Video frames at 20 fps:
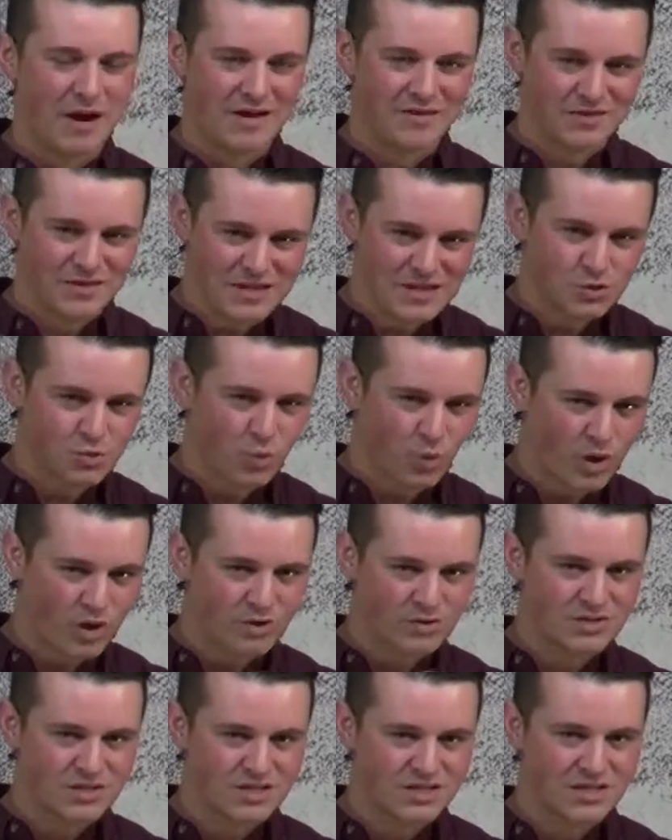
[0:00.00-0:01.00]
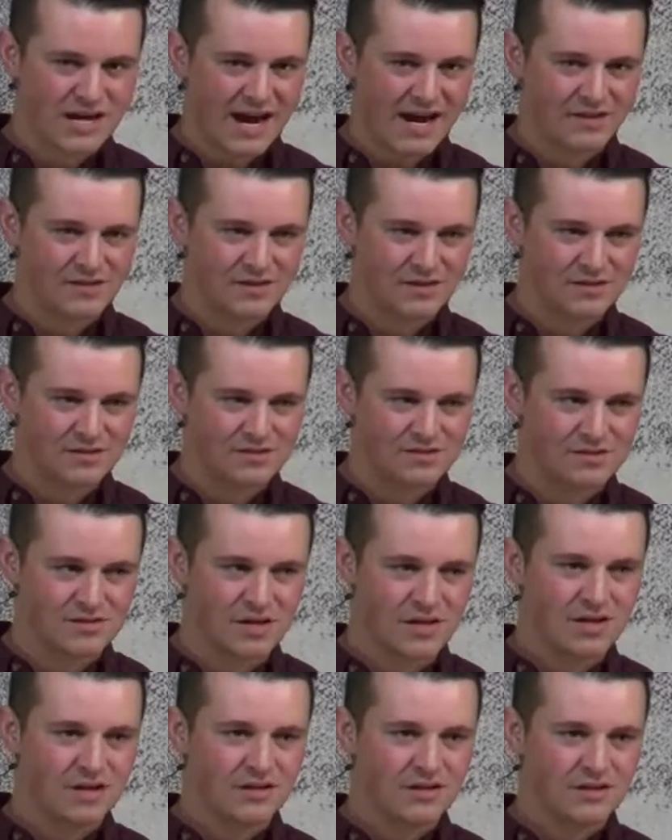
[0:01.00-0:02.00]
by this world's
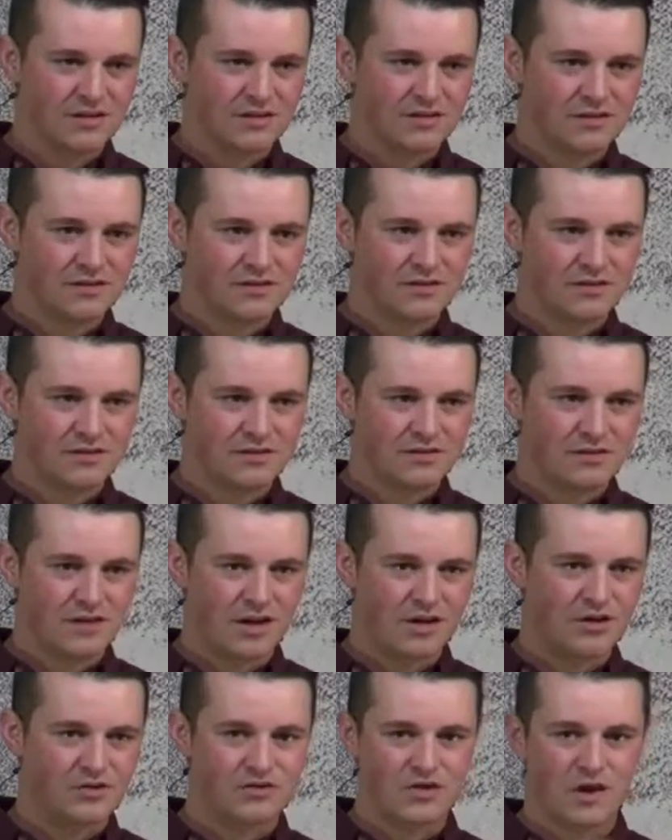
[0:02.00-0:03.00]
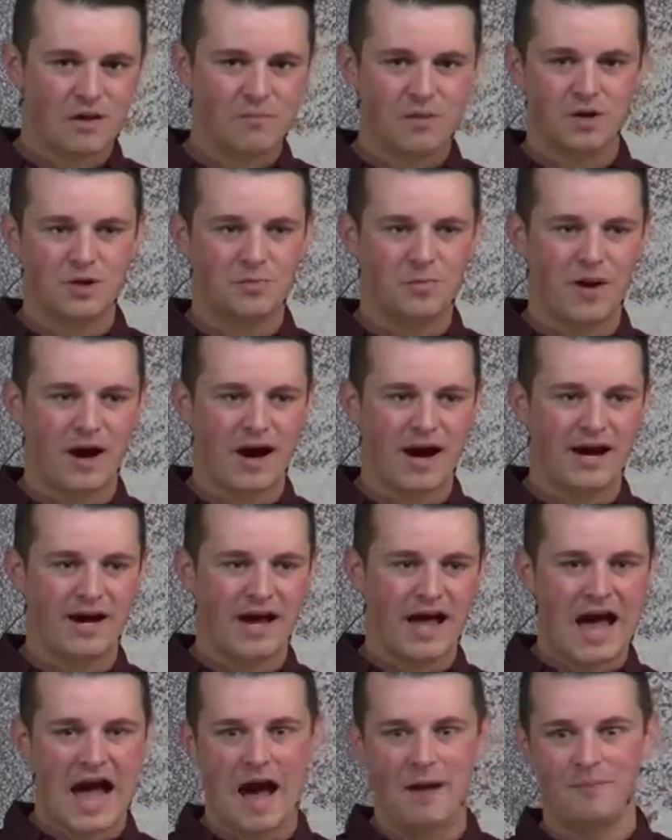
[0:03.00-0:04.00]
standards are determined
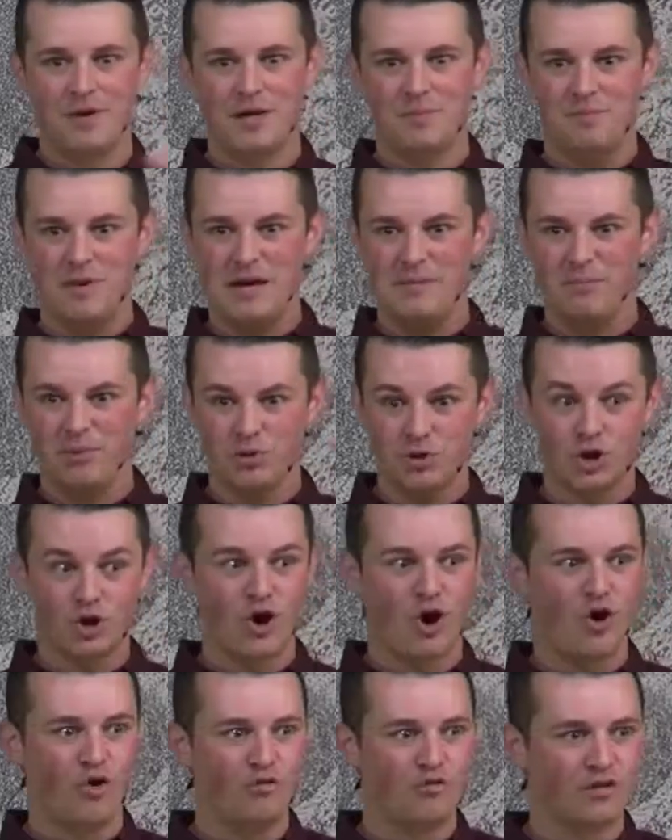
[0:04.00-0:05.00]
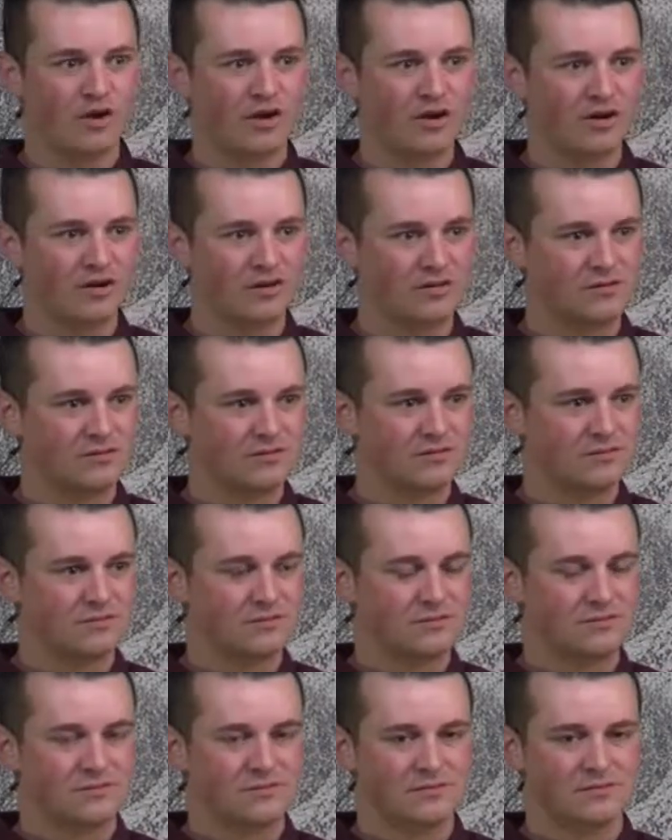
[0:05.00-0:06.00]
by how many people you're over,
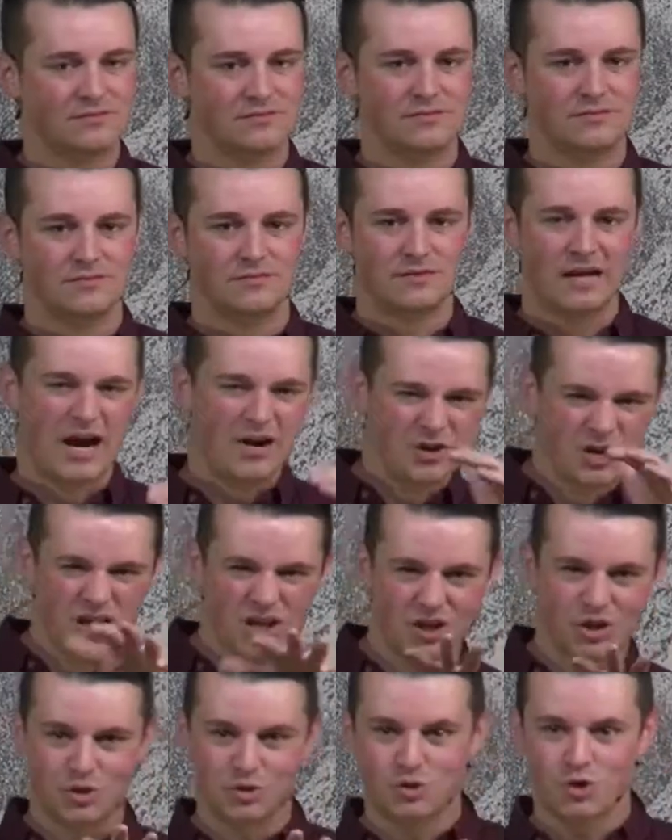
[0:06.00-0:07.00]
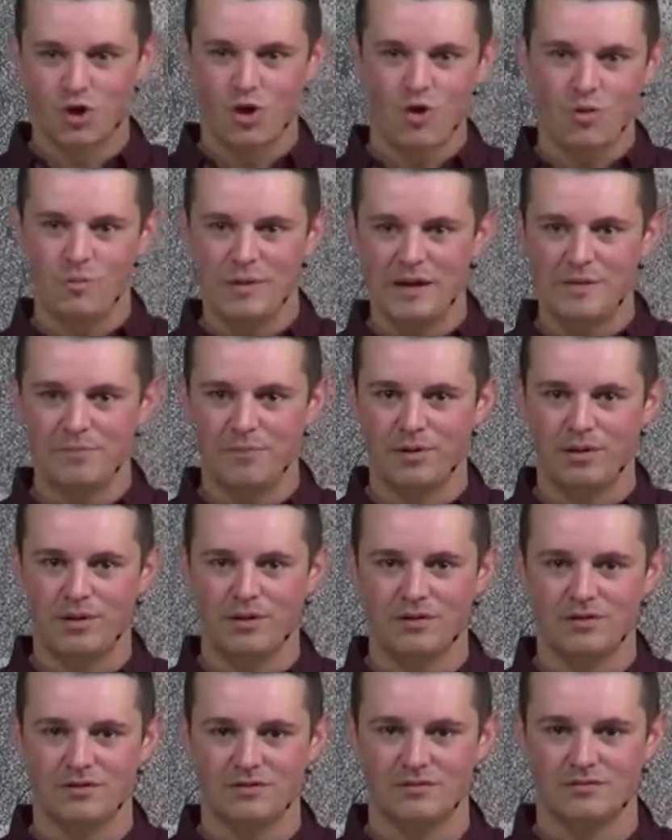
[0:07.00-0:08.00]
how you can control
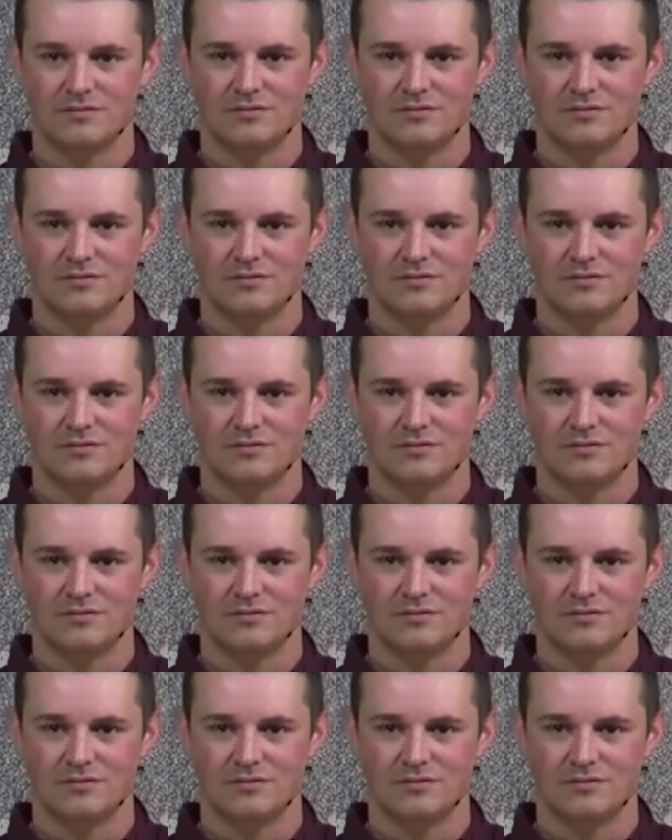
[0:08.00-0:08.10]
people,